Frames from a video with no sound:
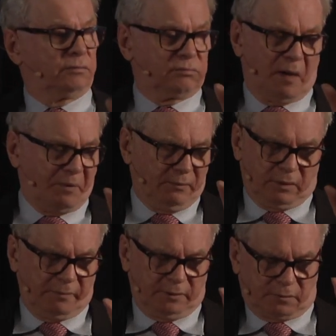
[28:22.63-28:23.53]
couple. I
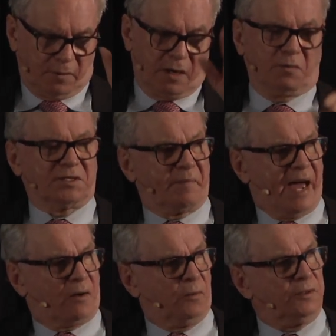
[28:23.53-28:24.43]
mean, Toronto was a
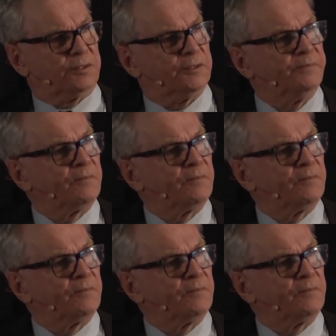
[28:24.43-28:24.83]
backwoods.